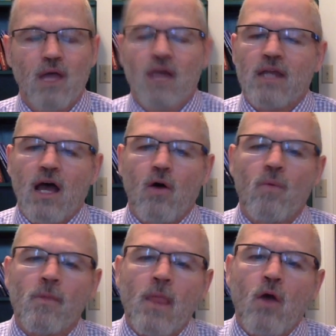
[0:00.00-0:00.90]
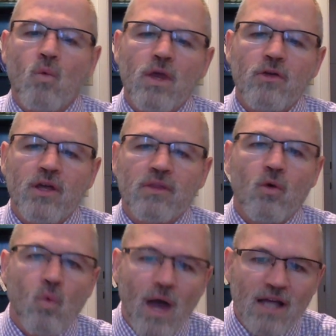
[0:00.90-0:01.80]
Now, whether in the
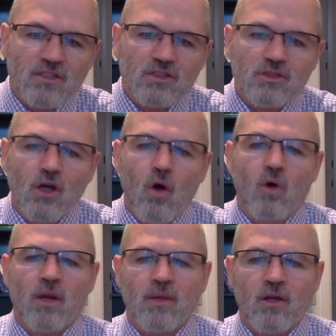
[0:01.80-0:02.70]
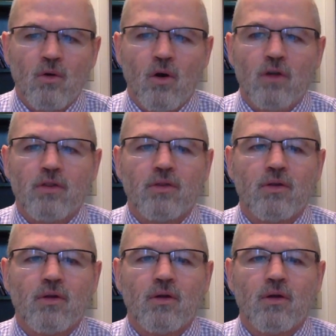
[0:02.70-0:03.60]
West or in the North,
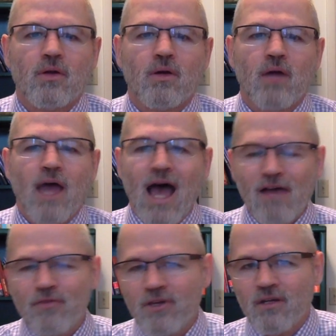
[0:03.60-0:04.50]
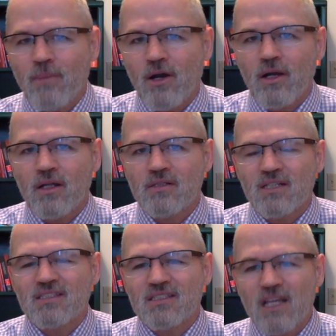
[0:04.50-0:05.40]
African Americans
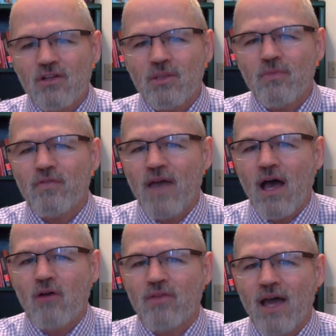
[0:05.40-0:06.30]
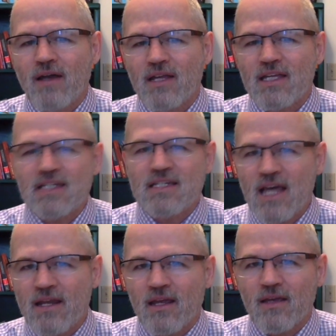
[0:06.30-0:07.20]
seldom found that
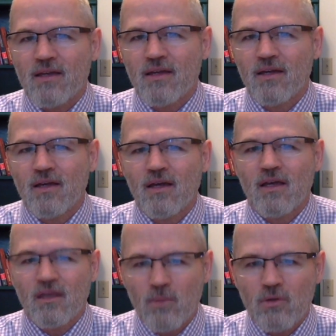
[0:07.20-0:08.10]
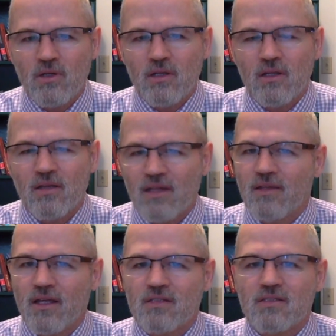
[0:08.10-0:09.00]
Edenic community that
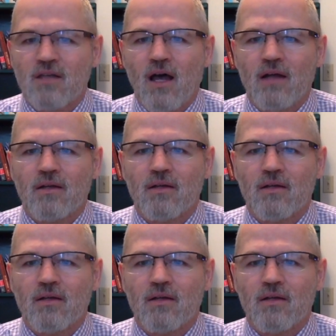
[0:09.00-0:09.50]
they had sought.